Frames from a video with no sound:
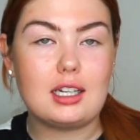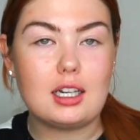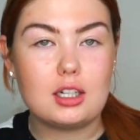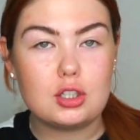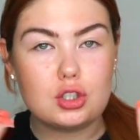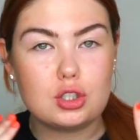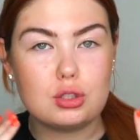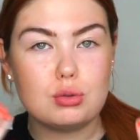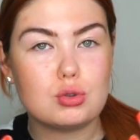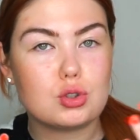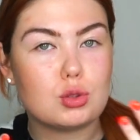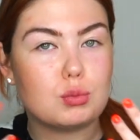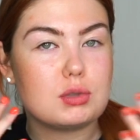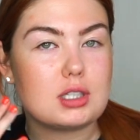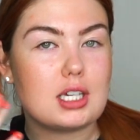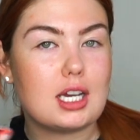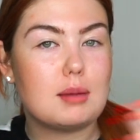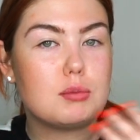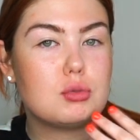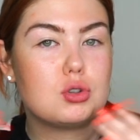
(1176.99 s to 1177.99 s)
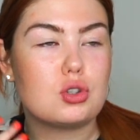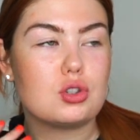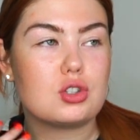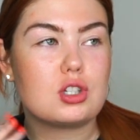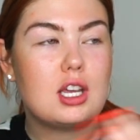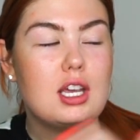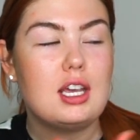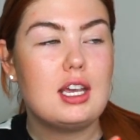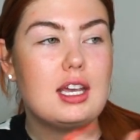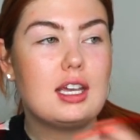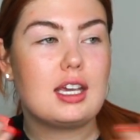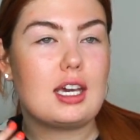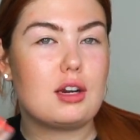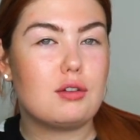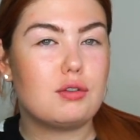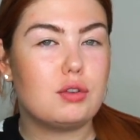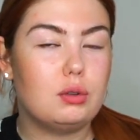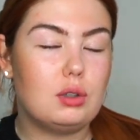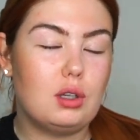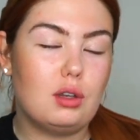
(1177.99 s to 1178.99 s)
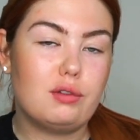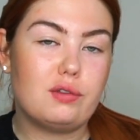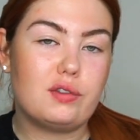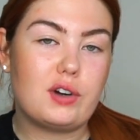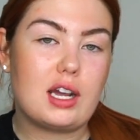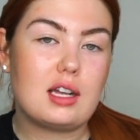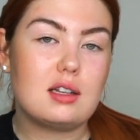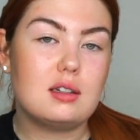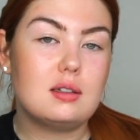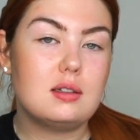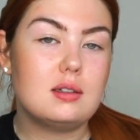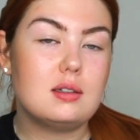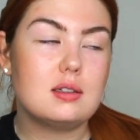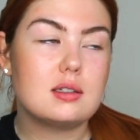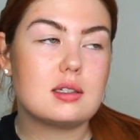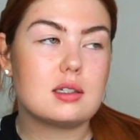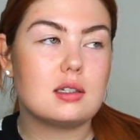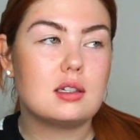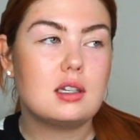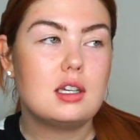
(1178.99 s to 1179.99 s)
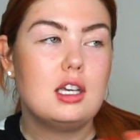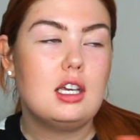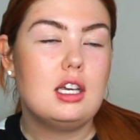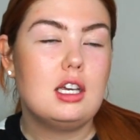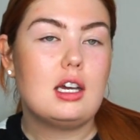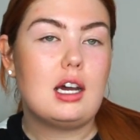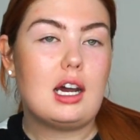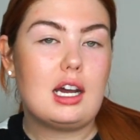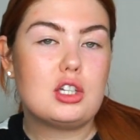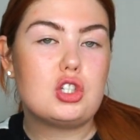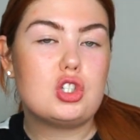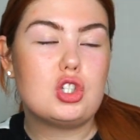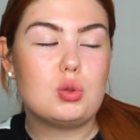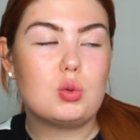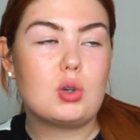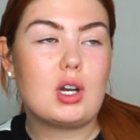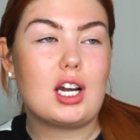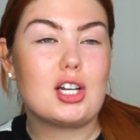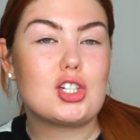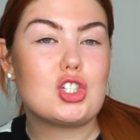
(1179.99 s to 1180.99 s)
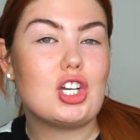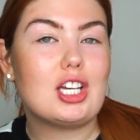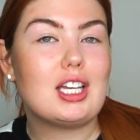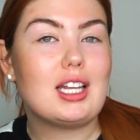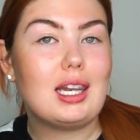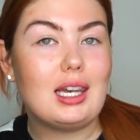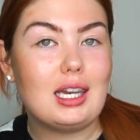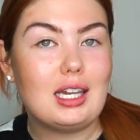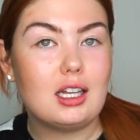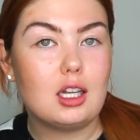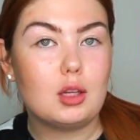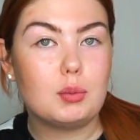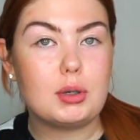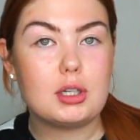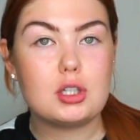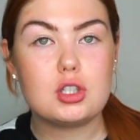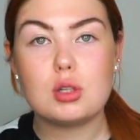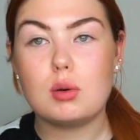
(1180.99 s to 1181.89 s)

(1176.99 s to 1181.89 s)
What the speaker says: I do sometimes just get a few little freckles, and I do catch it a little bit.